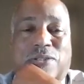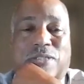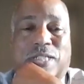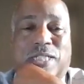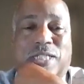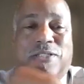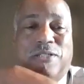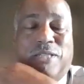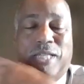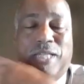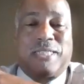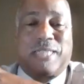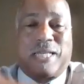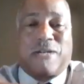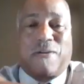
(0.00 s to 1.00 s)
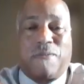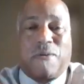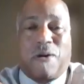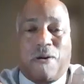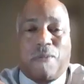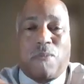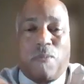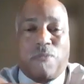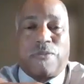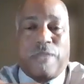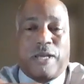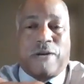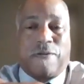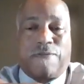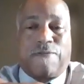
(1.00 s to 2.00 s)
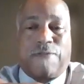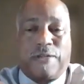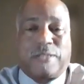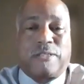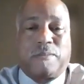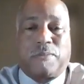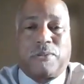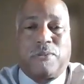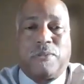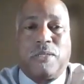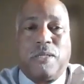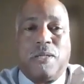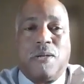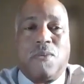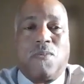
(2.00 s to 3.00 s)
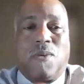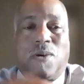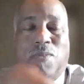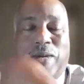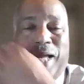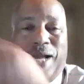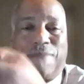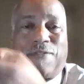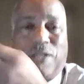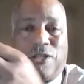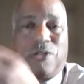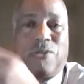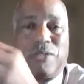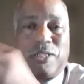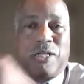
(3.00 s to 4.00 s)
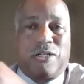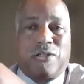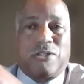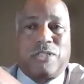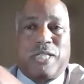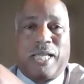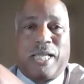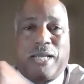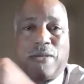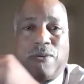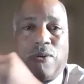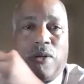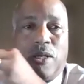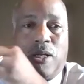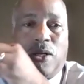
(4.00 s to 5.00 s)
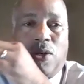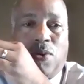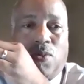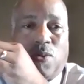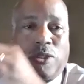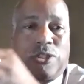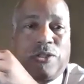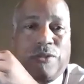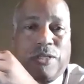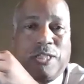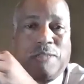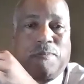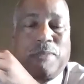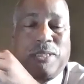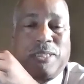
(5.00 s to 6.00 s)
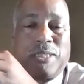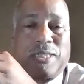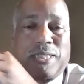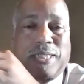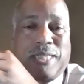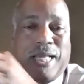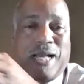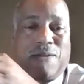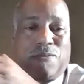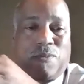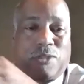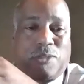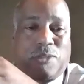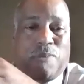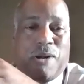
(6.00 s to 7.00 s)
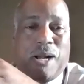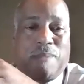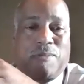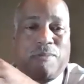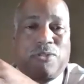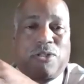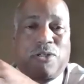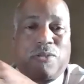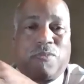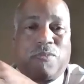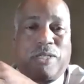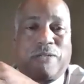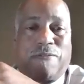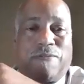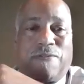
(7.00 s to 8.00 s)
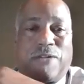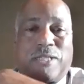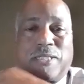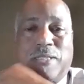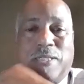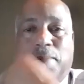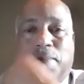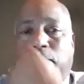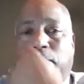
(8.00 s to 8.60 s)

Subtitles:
These are things that are fixable. What we have to do is understand which of these businesses have which problems so that we can fix them.